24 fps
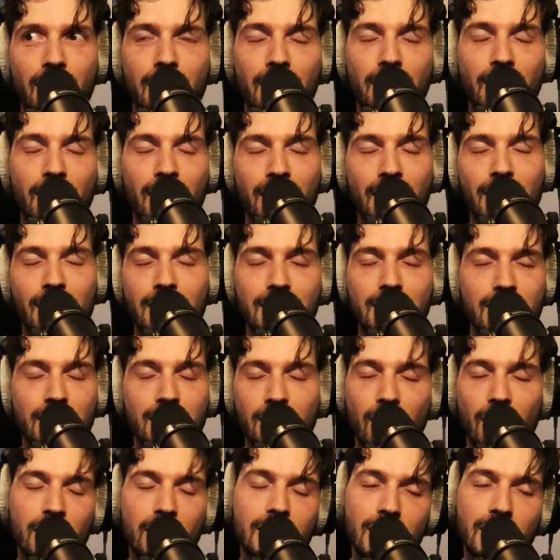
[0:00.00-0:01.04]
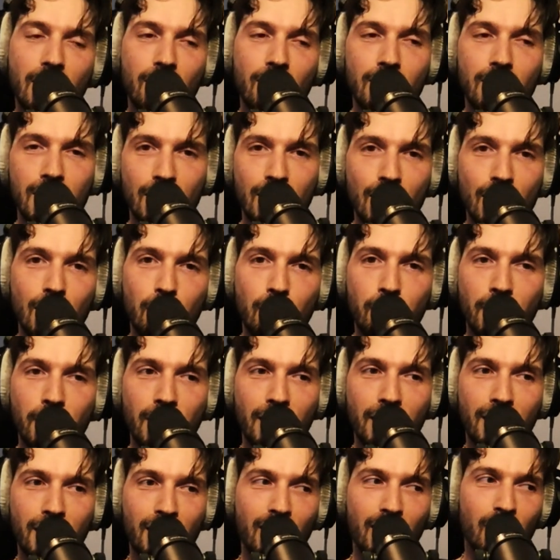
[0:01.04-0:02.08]
and it's not sounding good.
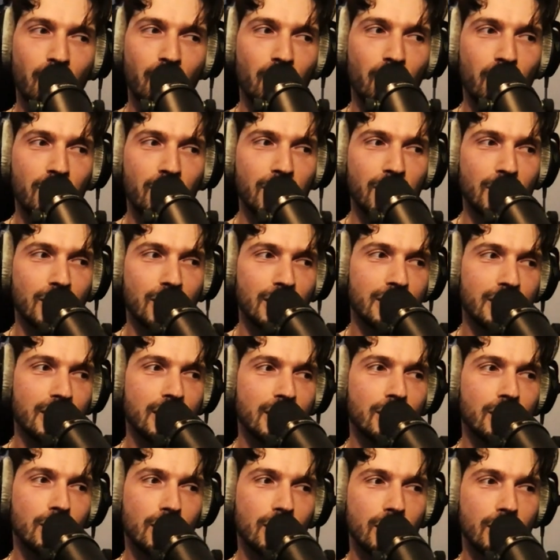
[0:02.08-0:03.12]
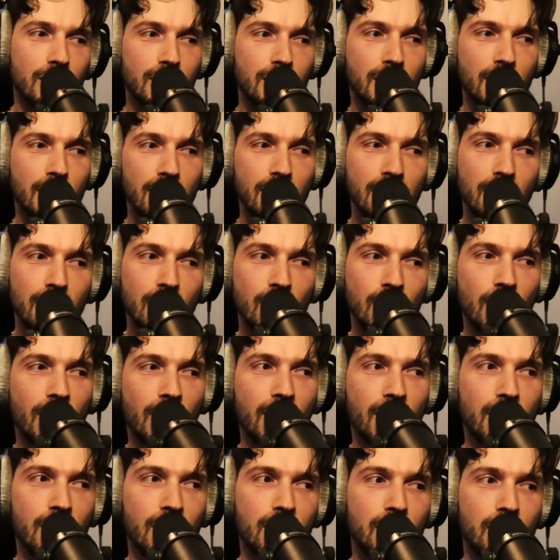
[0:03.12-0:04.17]
But you just need to continue
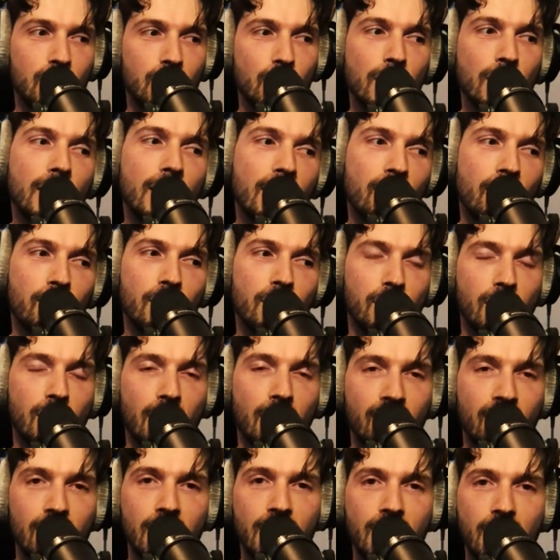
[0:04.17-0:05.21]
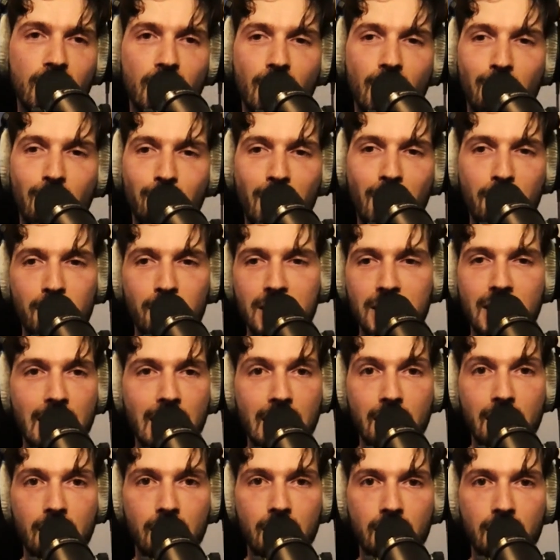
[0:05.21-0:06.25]
and do it if you love it, and maybe
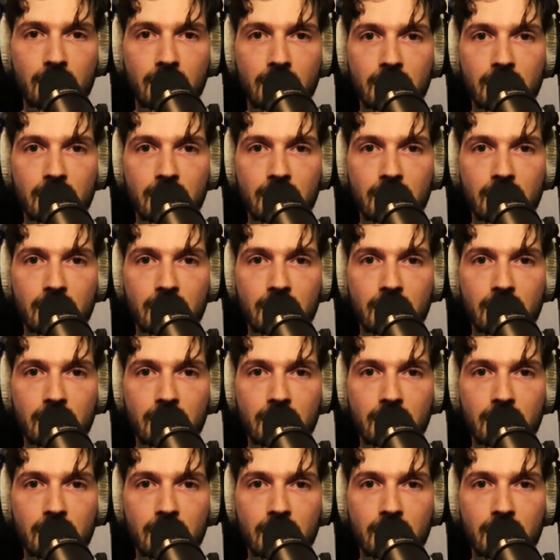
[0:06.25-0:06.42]
take